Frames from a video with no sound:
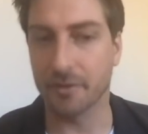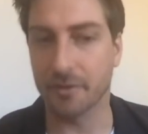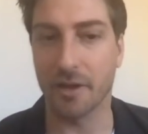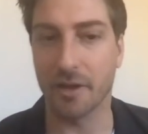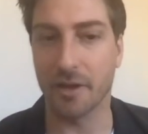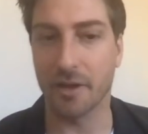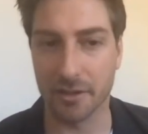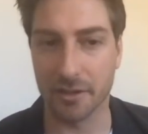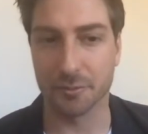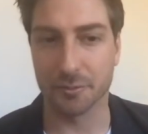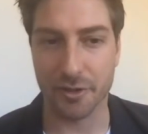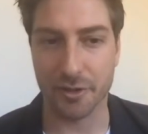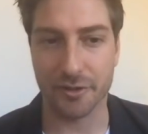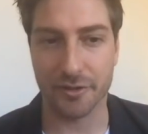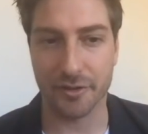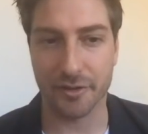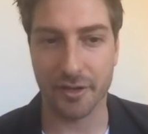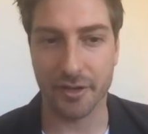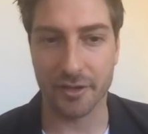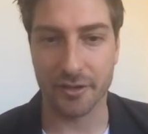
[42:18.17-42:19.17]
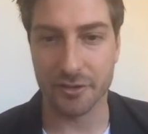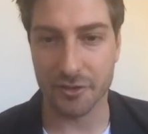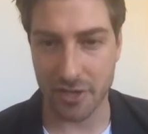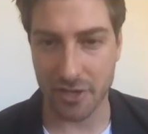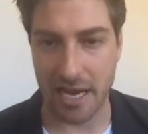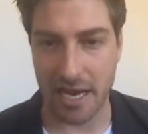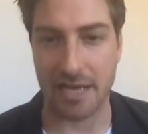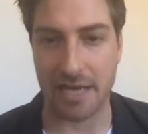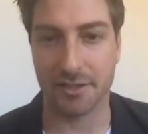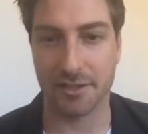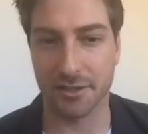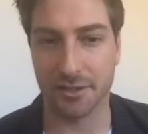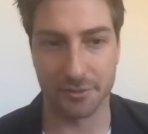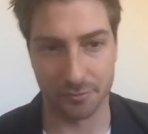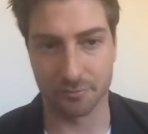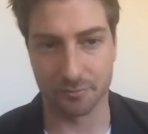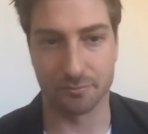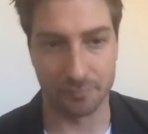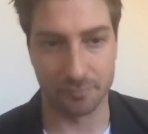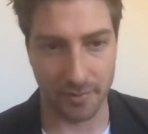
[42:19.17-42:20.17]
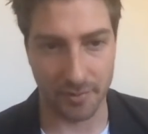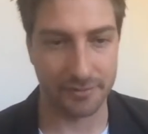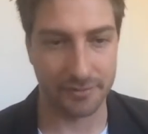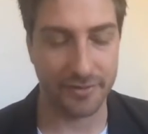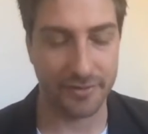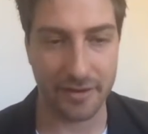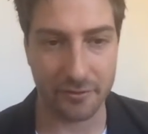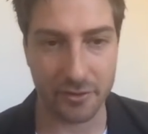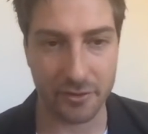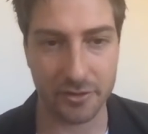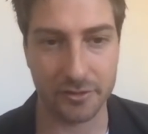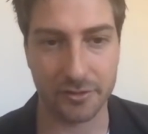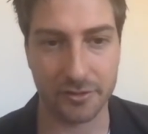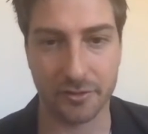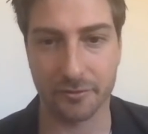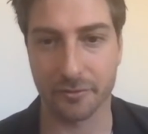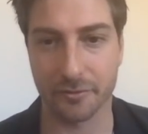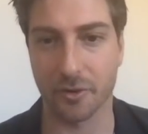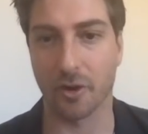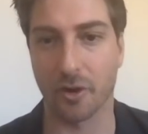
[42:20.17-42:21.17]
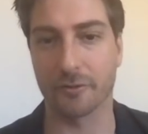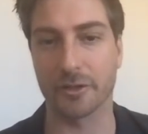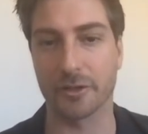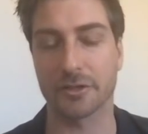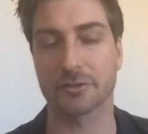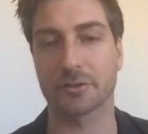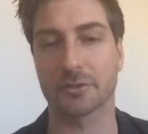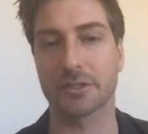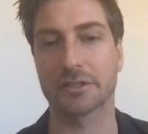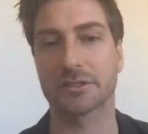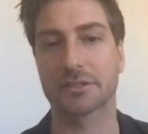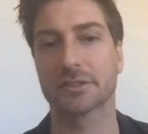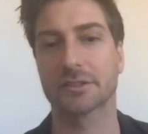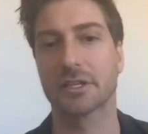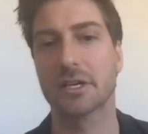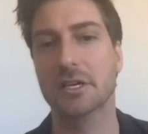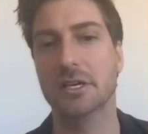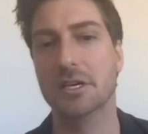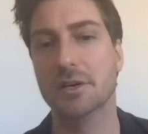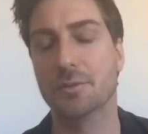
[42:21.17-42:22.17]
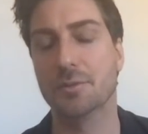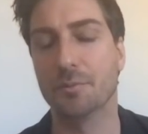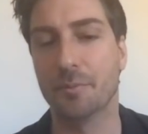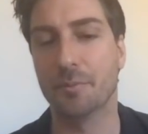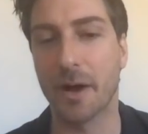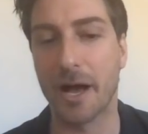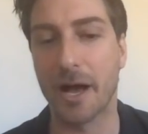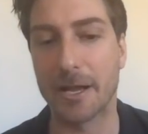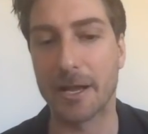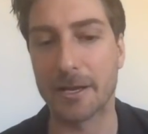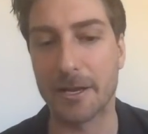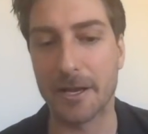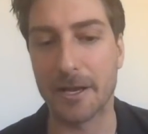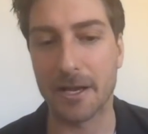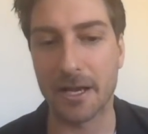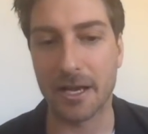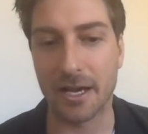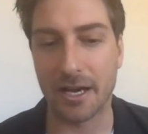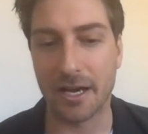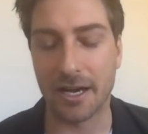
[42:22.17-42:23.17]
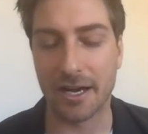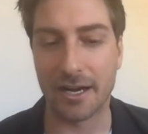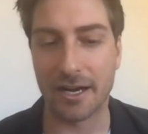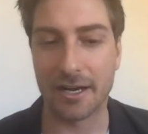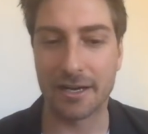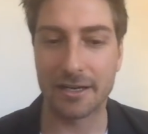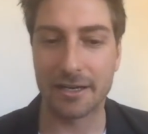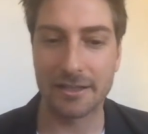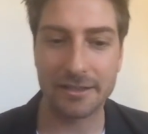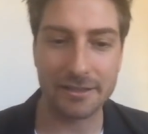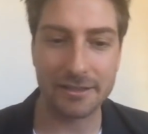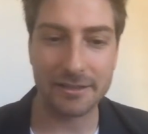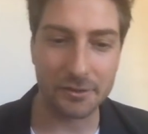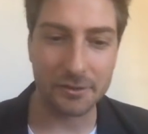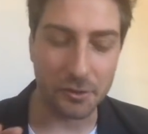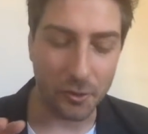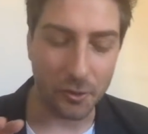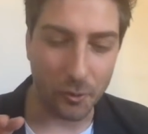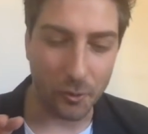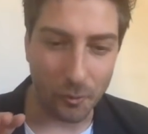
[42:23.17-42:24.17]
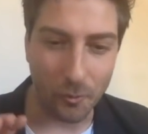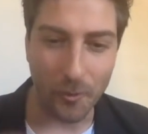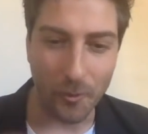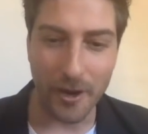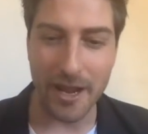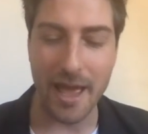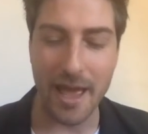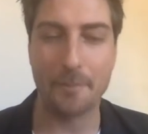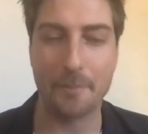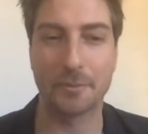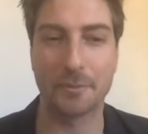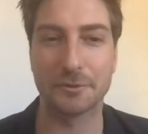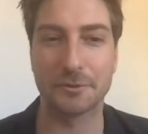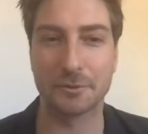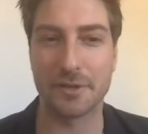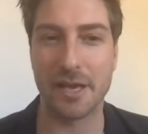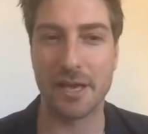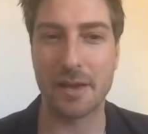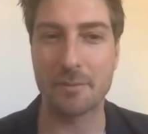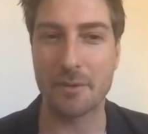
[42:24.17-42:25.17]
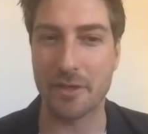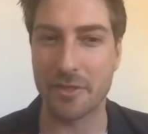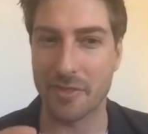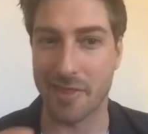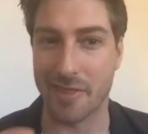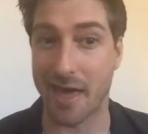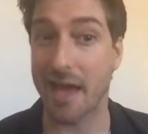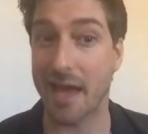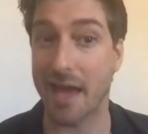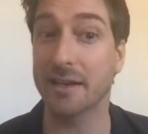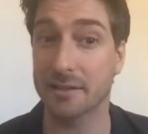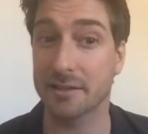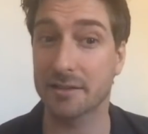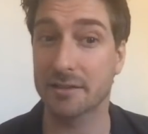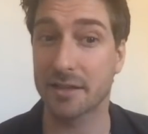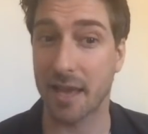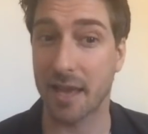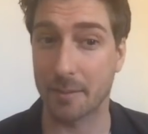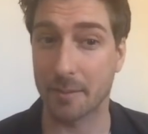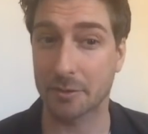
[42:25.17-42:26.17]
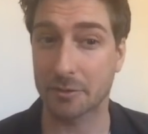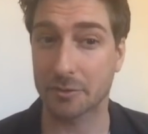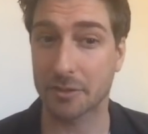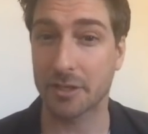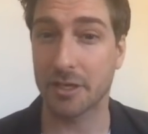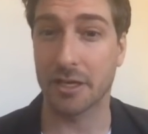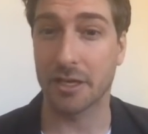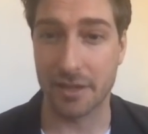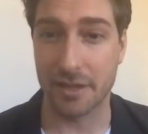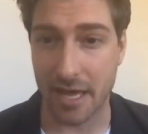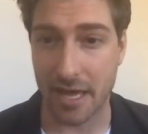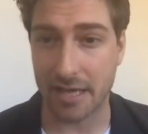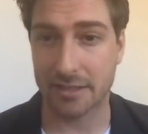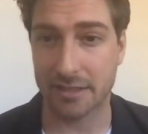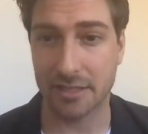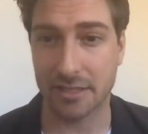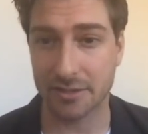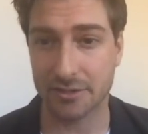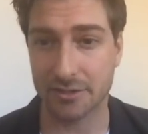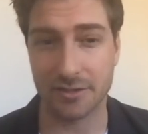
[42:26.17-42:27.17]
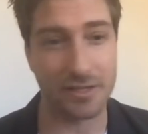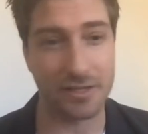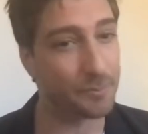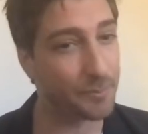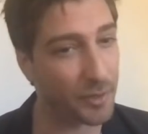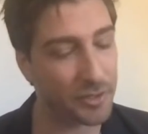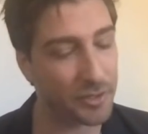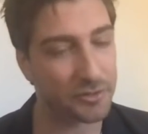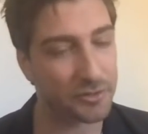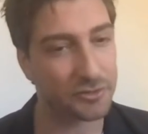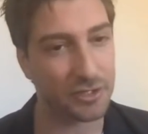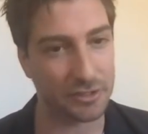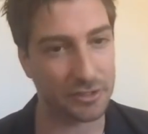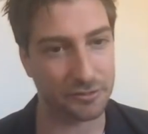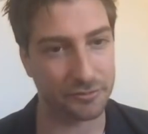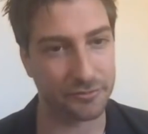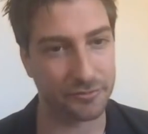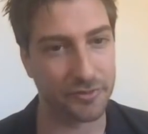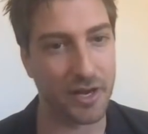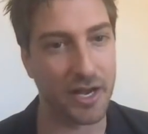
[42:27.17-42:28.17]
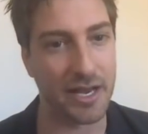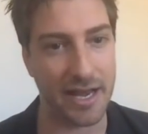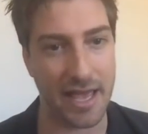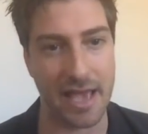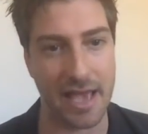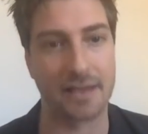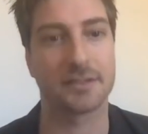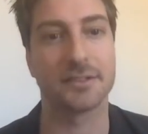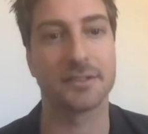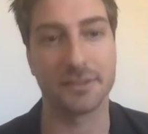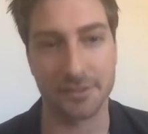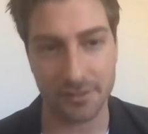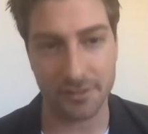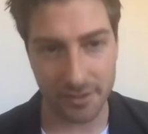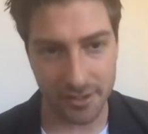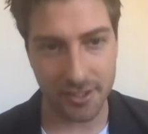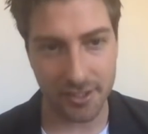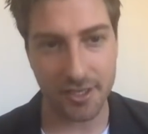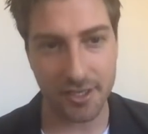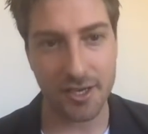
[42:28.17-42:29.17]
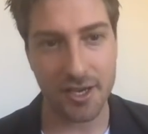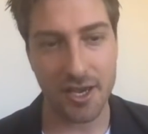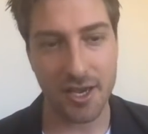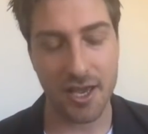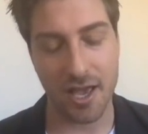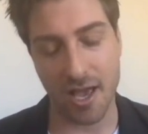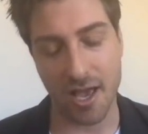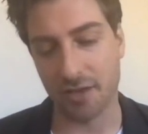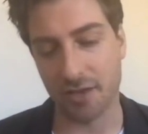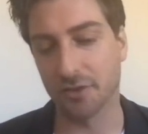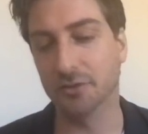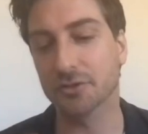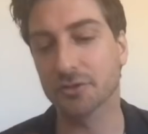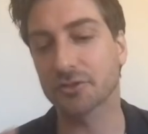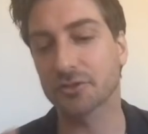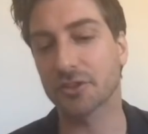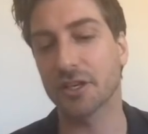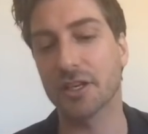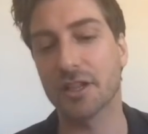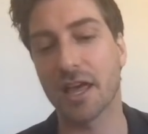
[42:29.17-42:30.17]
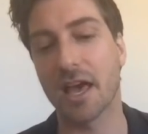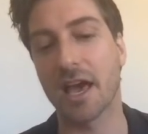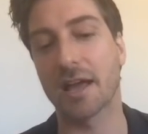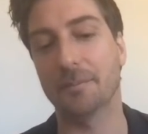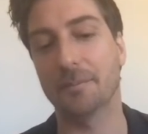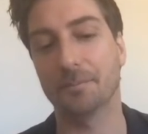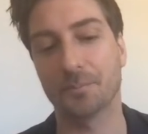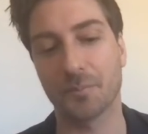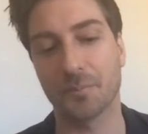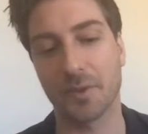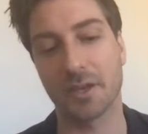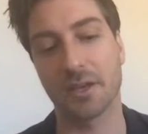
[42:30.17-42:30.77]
Elizabeth and Jack is my favorite for obvious reasons. But what happens with them and that chemistry and that tension, they're both such fine actors. And you'll see that,